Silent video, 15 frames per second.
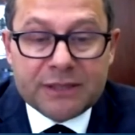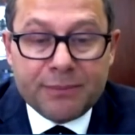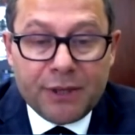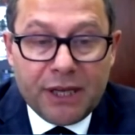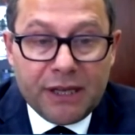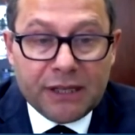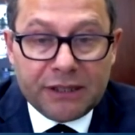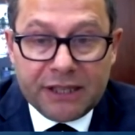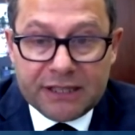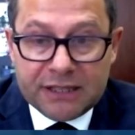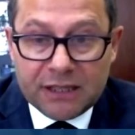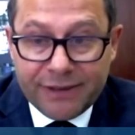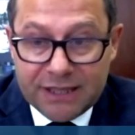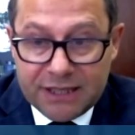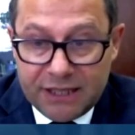That's why we
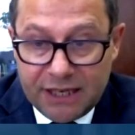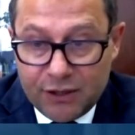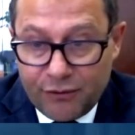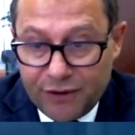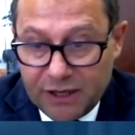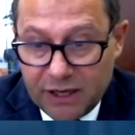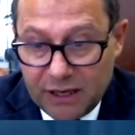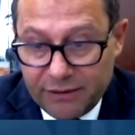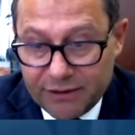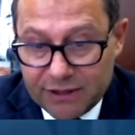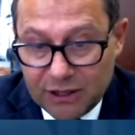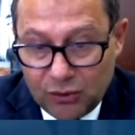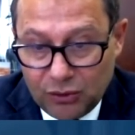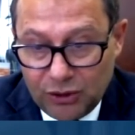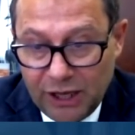offer this method,
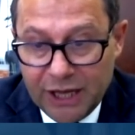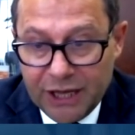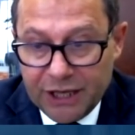but it will